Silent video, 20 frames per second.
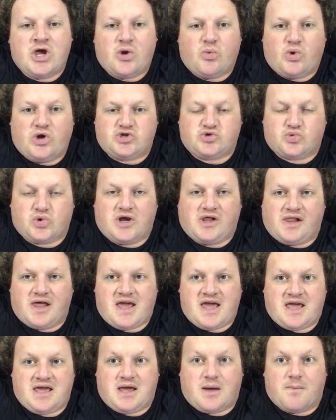which
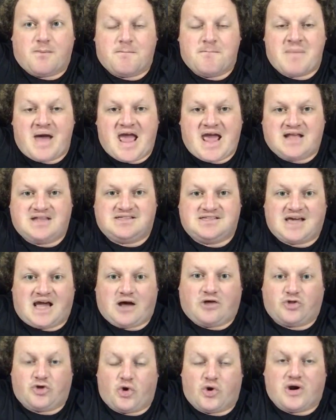really made
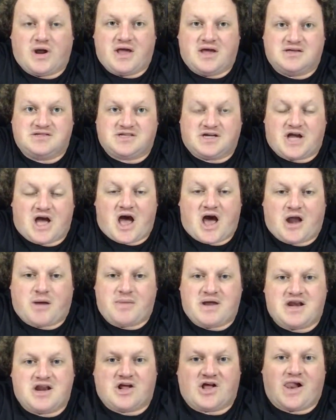South Korea's
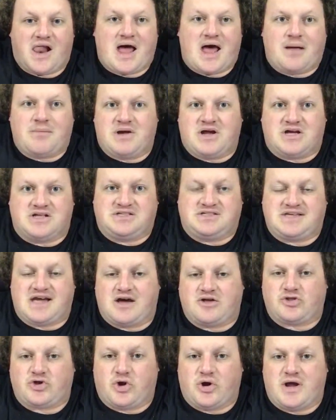economy decline because
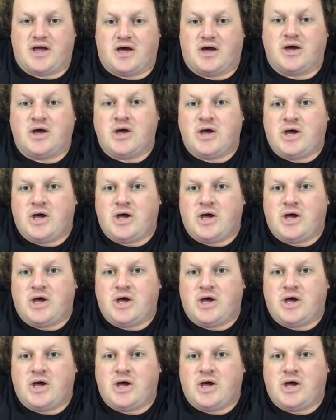South Korea,